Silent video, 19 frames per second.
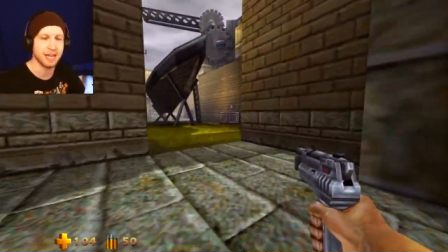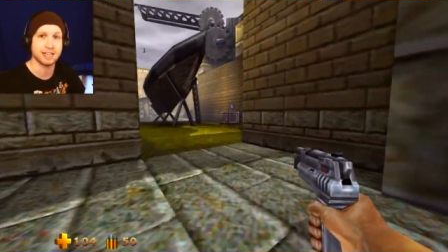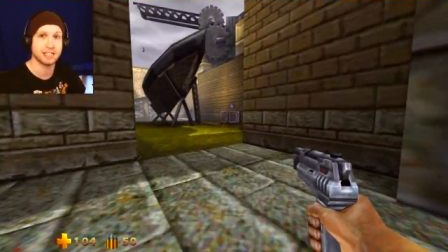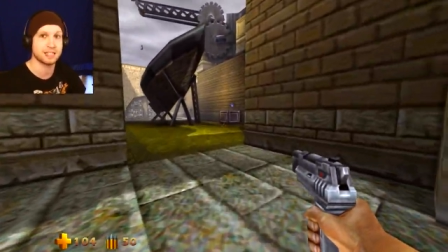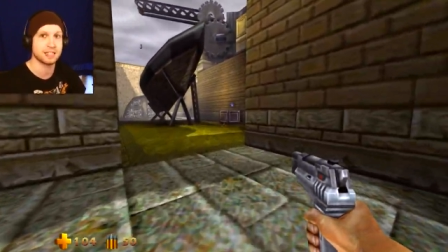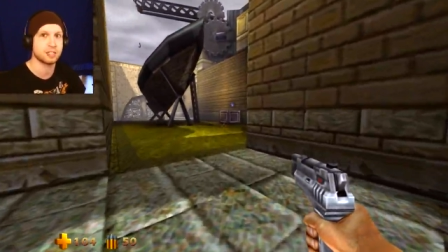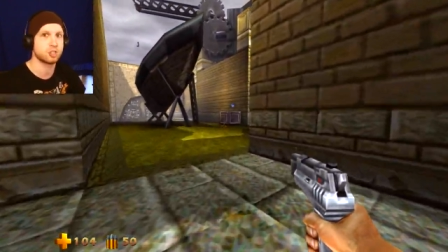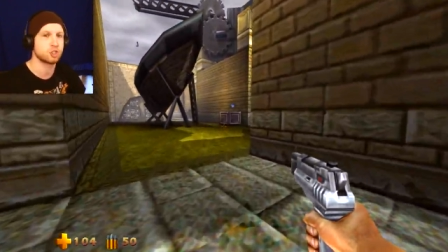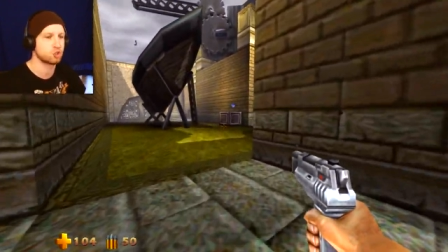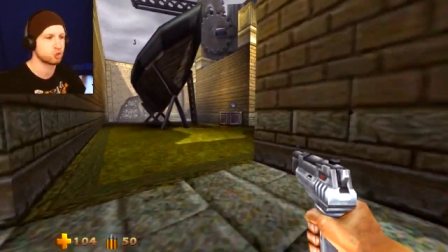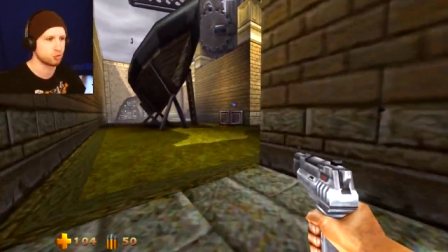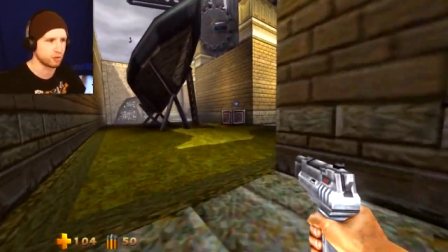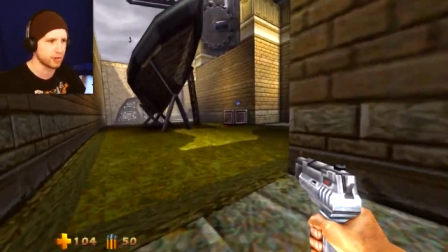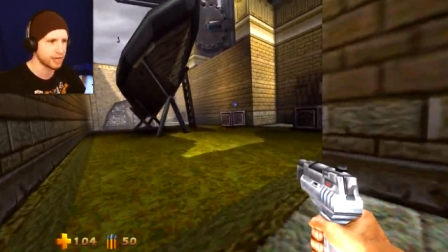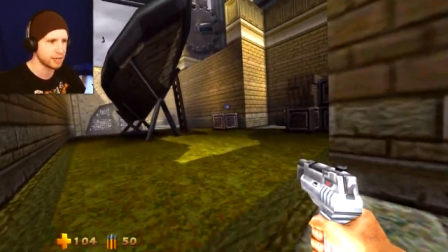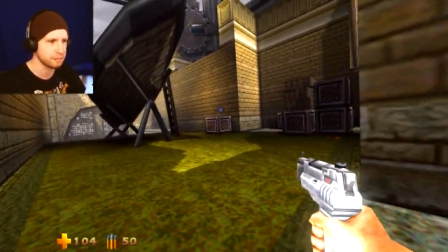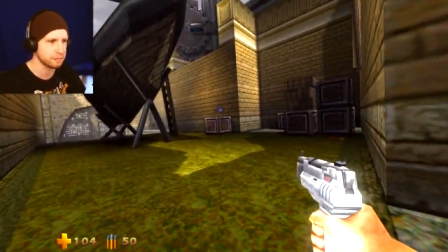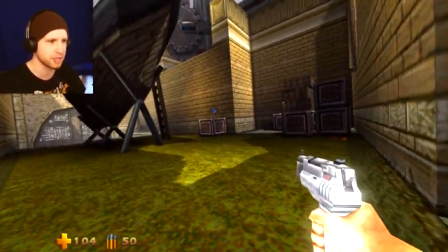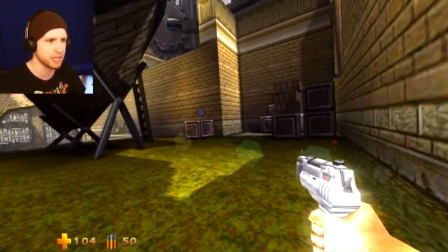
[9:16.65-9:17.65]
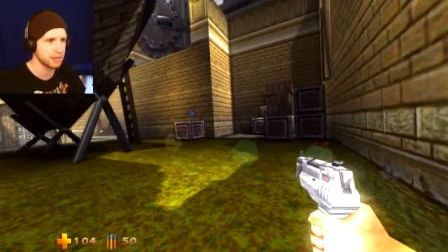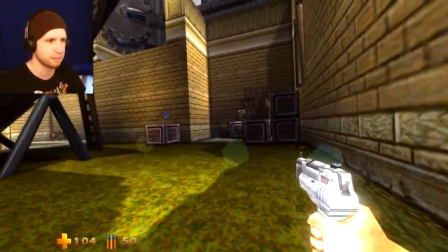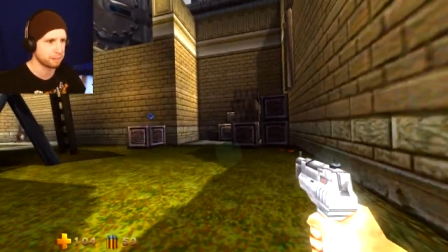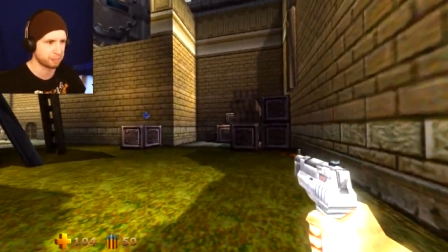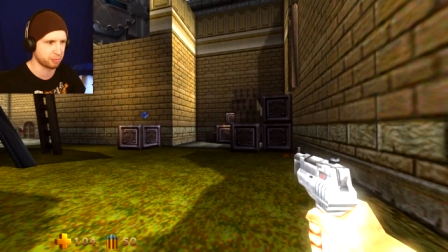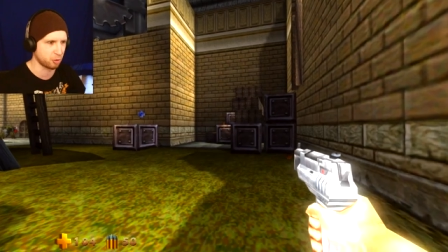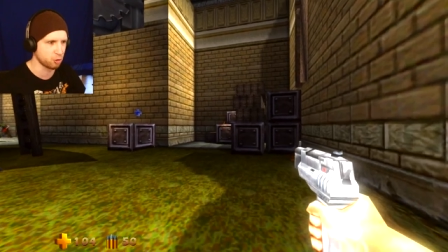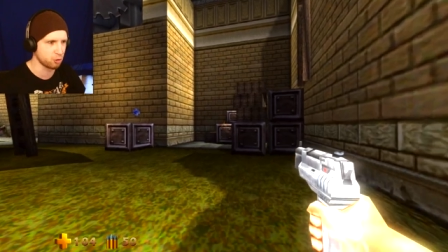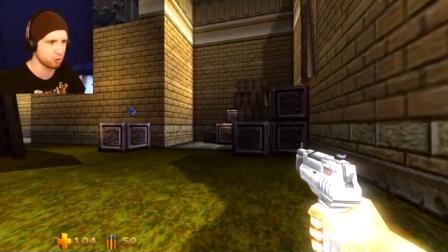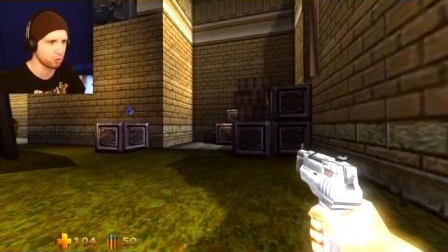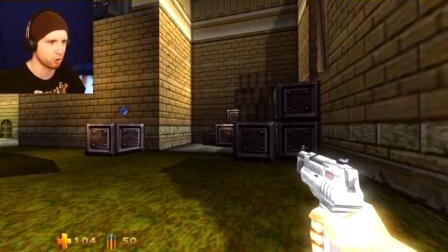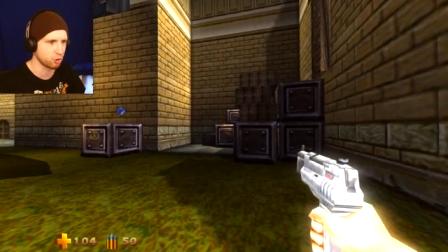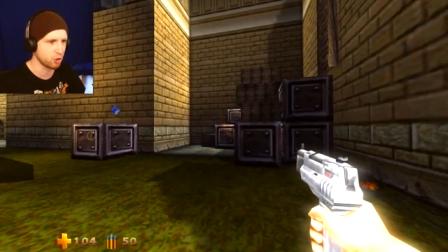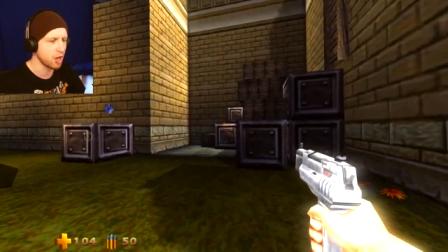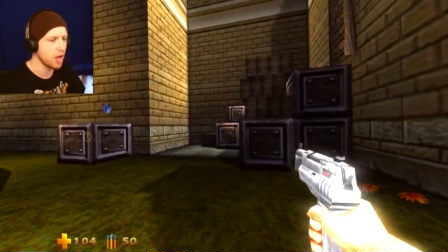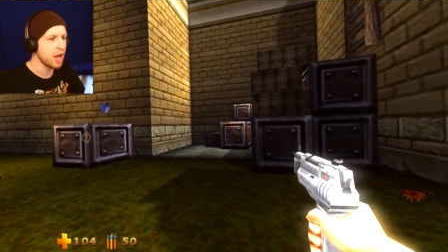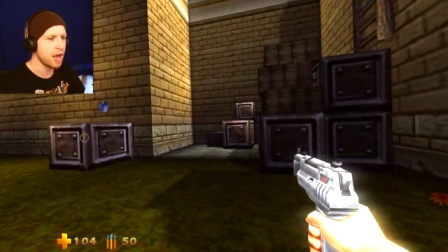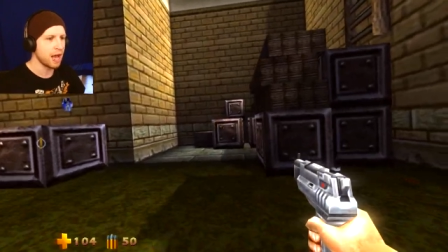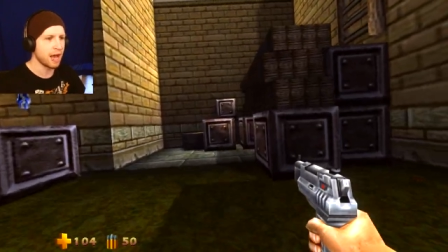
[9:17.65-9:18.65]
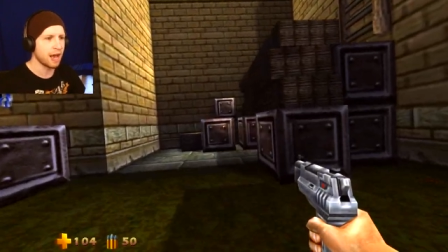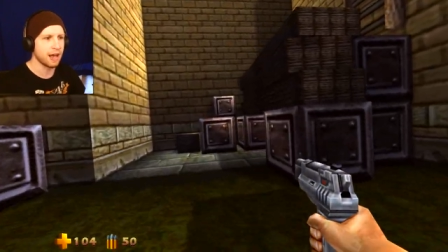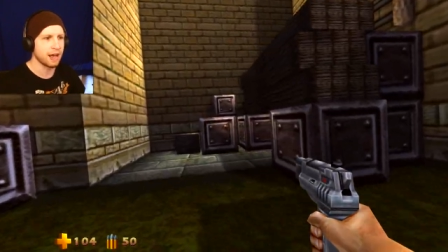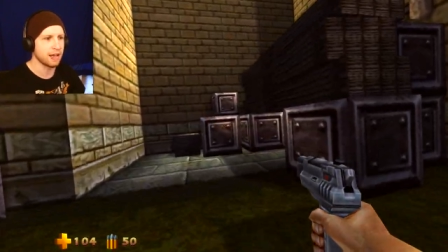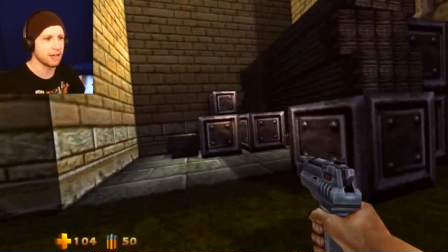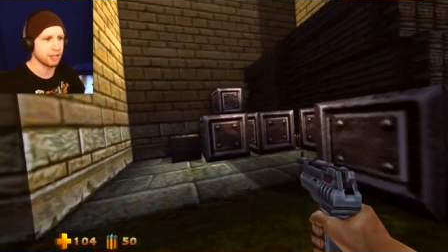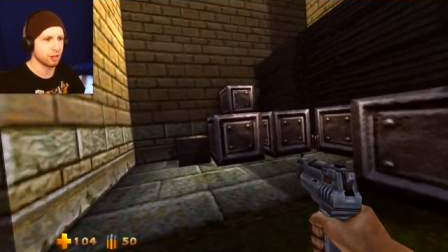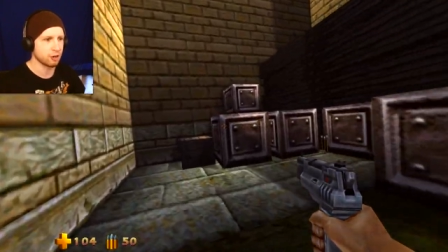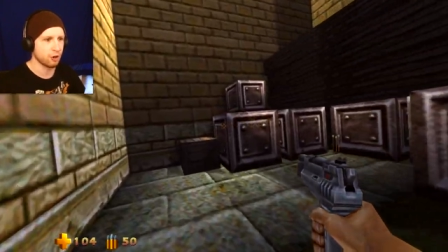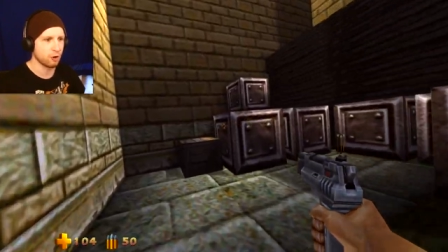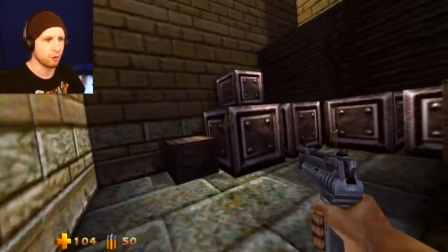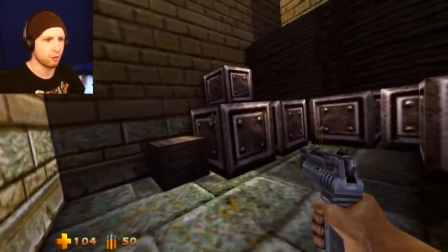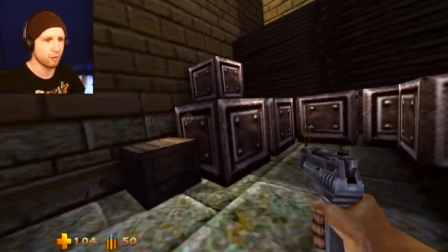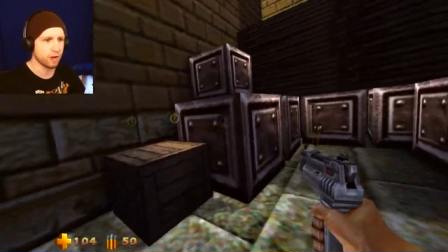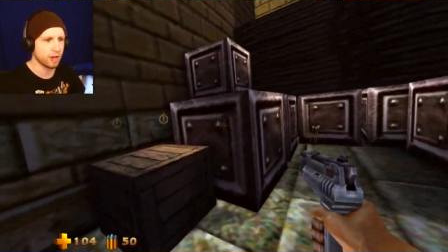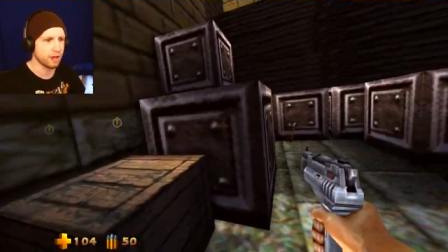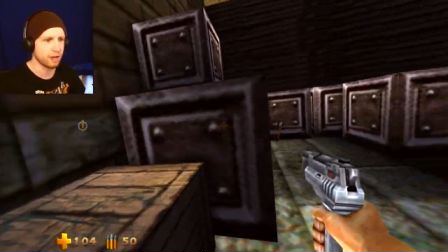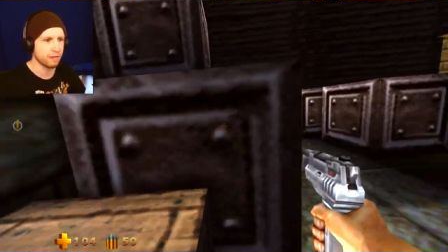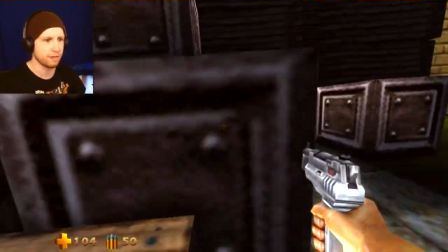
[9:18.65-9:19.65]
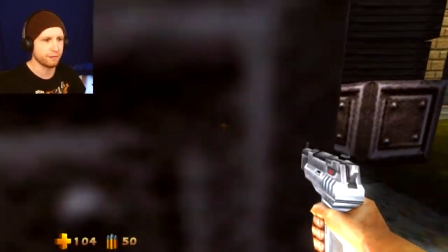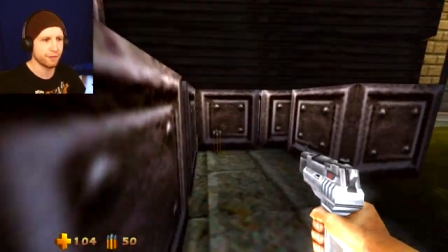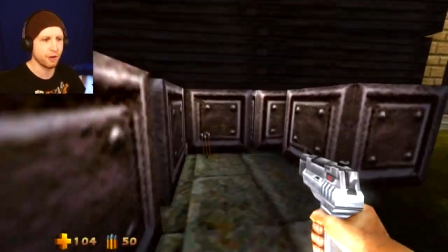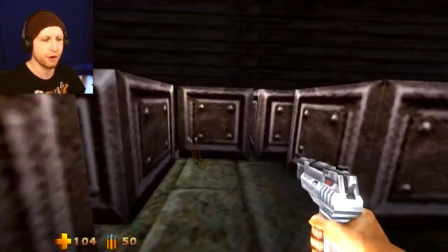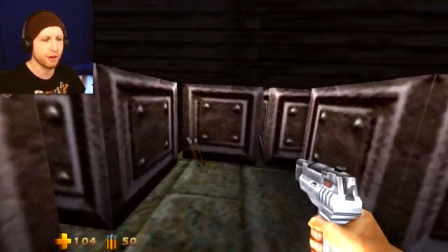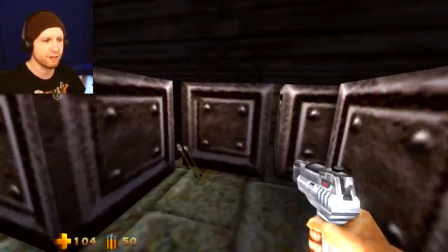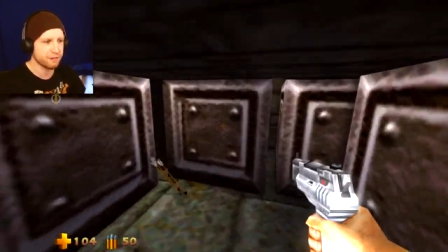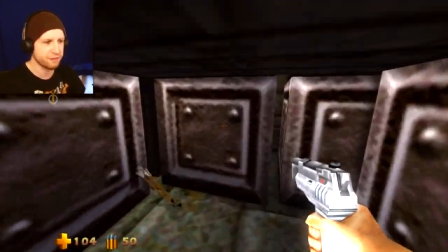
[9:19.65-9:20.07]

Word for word: that is extremely brutal, uh, you know, uh, very